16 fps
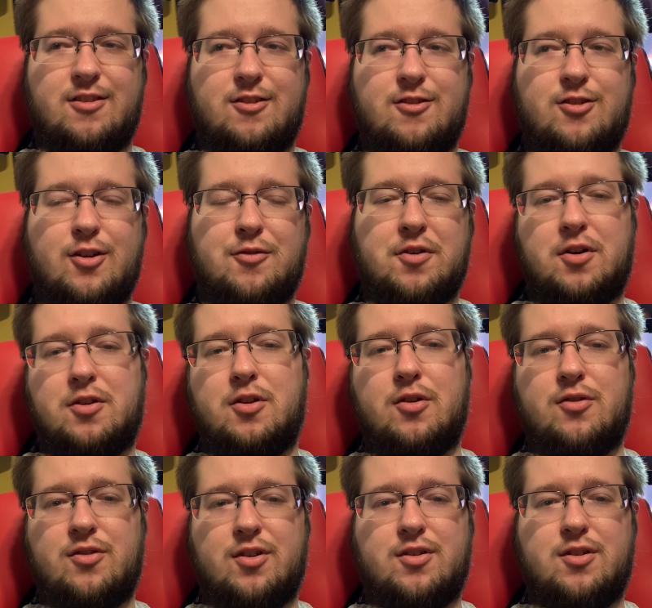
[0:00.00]
so far
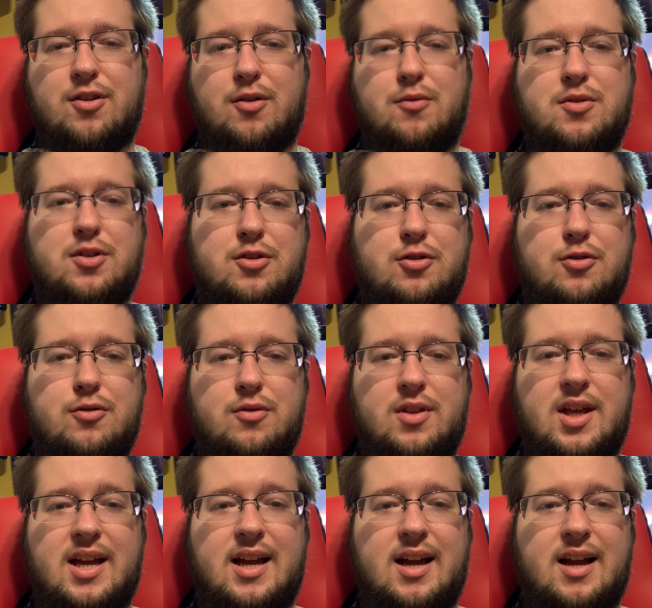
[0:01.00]
those are the only two
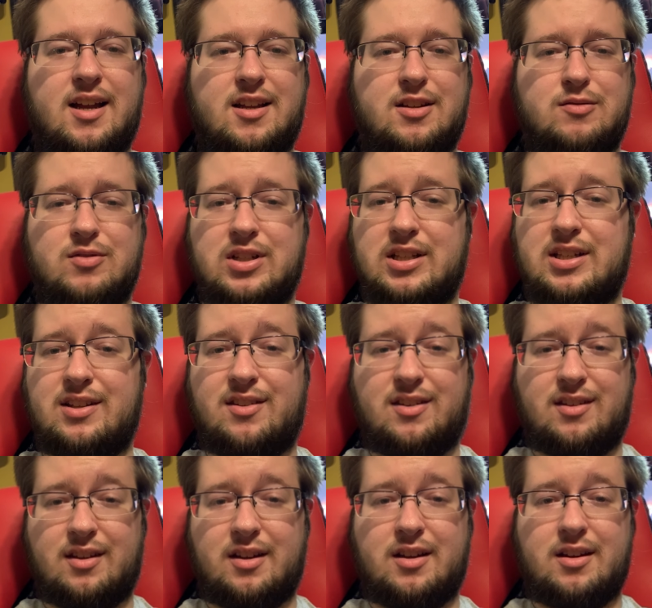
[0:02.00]
that I can really
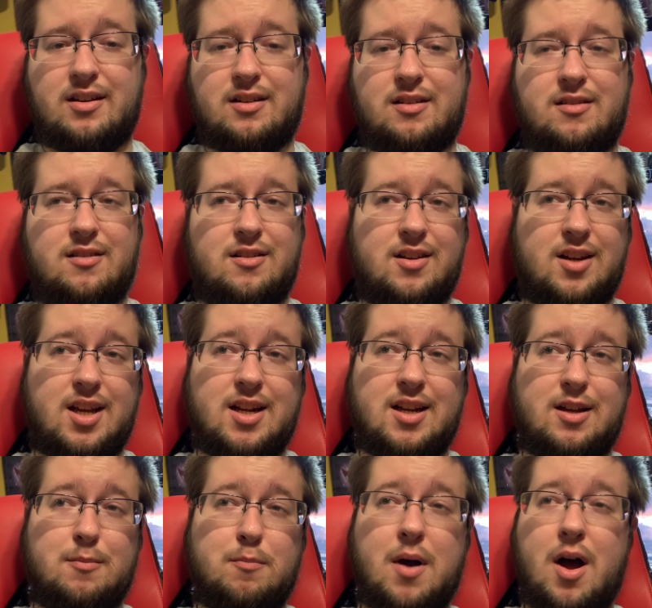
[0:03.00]
see
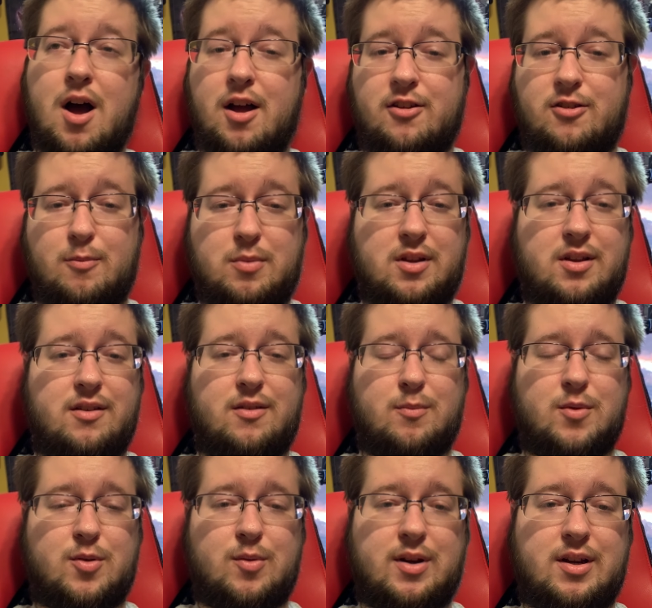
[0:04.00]
needing possibly some
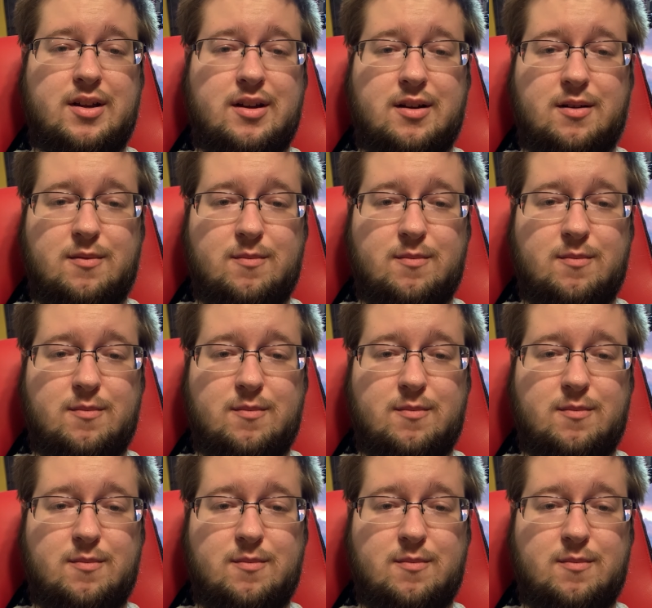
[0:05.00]
tweaking,